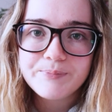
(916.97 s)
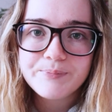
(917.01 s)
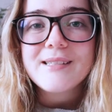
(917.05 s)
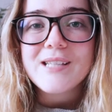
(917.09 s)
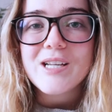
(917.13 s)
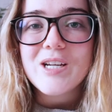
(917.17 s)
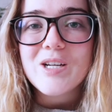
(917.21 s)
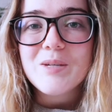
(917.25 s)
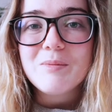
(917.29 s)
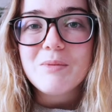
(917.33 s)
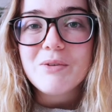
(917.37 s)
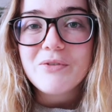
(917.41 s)

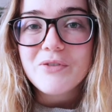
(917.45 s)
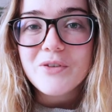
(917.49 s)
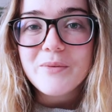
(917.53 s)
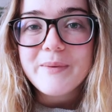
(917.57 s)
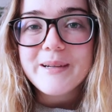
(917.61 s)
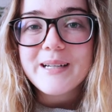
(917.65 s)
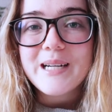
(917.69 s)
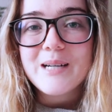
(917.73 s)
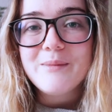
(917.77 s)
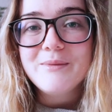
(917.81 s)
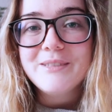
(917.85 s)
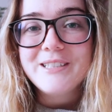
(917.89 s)
So before
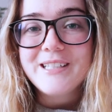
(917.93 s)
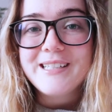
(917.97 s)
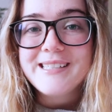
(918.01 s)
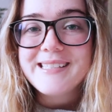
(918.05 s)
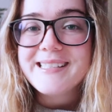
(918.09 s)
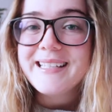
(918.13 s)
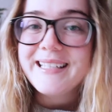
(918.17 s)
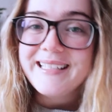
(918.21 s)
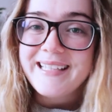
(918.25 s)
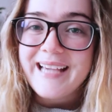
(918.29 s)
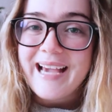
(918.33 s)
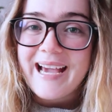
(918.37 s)
my camera
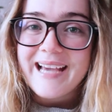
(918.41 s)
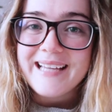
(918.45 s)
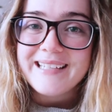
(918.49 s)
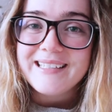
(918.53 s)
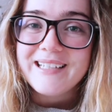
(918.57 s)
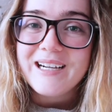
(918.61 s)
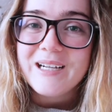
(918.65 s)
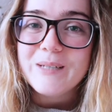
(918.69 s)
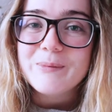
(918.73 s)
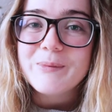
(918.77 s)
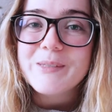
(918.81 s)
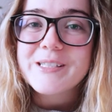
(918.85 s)
dies
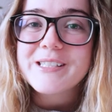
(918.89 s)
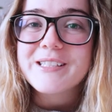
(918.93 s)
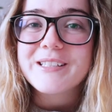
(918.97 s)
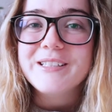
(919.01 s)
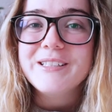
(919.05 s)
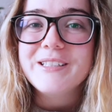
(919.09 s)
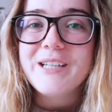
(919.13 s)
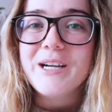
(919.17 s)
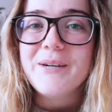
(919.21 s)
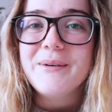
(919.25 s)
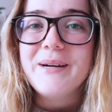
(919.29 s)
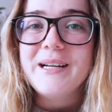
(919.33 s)
again, I'm just going
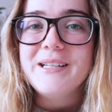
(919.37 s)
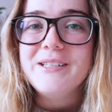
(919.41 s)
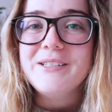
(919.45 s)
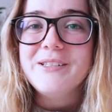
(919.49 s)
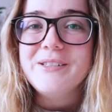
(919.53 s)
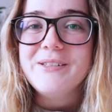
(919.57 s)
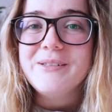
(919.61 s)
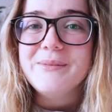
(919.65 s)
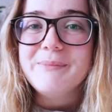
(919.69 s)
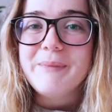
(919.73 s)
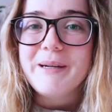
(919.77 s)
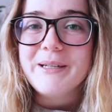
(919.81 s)
to go and
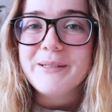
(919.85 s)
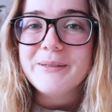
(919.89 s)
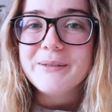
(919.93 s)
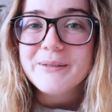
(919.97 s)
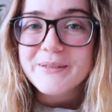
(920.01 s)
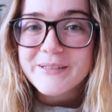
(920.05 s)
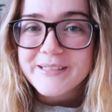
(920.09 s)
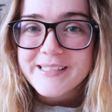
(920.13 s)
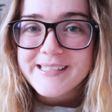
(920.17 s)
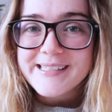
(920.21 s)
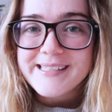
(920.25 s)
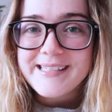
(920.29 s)
do my
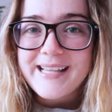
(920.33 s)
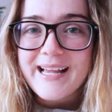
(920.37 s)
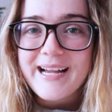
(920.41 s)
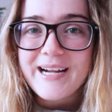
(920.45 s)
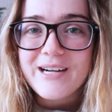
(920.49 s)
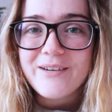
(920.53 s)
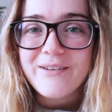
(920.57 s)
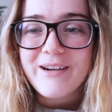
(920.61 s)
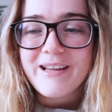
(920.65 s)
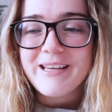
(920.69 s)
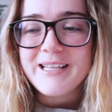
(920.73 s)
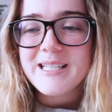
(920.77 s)
orders
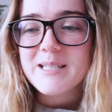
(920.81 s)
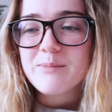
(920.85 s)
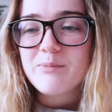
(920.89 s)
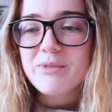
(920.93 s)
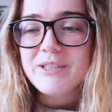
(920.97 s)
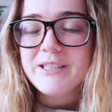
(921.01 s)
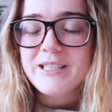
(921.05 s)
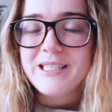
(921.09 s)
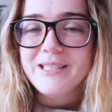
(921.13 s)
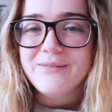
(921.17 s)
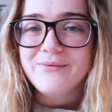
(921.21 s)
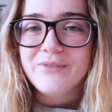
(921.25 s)
now. I need to
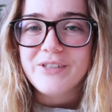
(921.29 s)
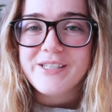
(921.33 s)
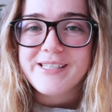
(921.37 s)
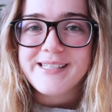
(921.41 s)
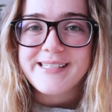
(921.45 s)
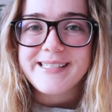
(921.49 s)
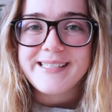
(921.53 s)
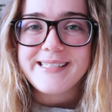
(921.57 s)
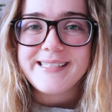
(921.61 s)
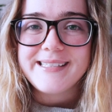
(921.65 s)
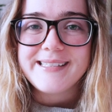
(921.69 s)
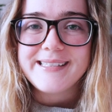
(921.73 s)
print the
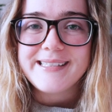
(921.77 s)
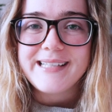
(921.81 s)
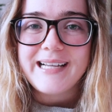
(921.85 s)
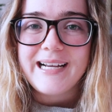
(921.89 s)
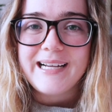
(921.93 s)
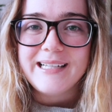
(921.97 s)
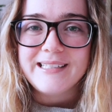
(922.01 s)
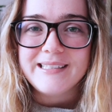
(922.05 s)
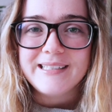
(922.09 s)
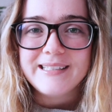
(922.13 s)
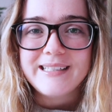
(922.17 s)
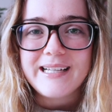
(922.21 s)
invoices
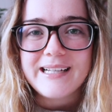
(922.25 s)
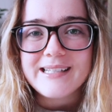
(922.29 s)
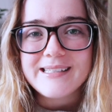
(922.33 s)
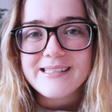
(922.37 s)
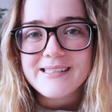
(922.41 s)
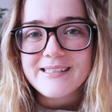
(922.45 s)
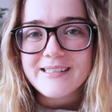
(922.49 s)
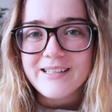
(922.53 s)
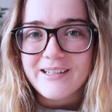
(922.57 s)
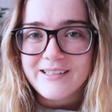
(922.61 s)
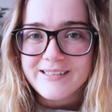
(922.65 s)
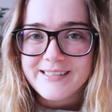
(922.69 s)
and get
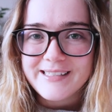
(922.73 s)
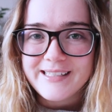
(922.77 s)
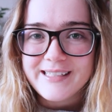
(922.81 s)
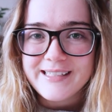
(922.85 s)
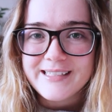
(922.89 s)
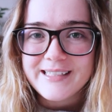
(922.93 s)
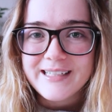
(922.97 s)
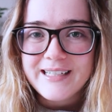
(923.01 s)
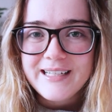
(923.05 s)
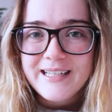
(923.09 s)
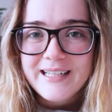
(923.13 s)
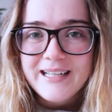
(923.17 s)

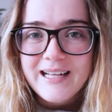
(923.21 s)
started.